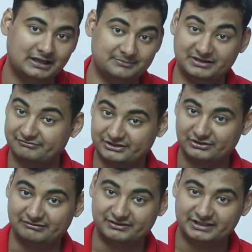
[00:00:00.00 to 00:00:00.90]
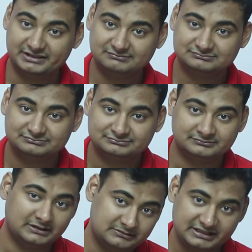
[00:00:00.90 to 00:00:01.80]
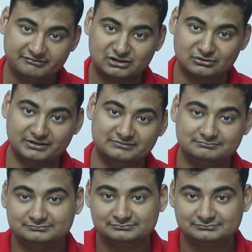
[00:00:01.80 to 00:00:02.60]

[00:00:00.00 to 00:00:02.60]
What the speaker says: I make video every day, and leave a comment.